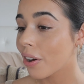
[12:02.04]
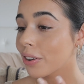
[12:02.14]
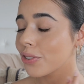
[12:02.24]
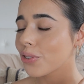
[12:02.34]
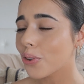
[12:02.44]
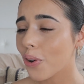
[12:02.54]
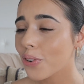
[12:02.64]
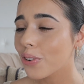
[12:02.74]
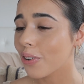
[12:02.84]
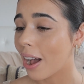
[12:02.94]
on
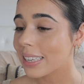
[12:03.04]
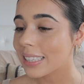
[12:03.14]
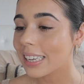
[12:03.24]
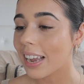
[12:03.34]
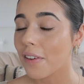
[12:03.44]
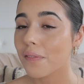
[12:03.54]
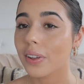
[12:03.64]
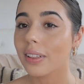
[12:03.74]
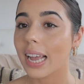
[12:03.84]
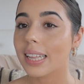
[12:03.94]
so nicely. I
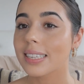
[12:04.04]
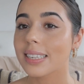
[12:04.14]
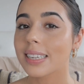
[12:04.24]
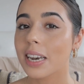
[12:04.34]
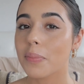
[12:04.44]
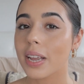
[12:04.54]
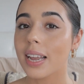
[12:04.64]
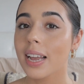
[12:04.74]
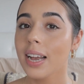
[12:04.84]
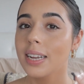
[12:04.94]
feel like this is going to be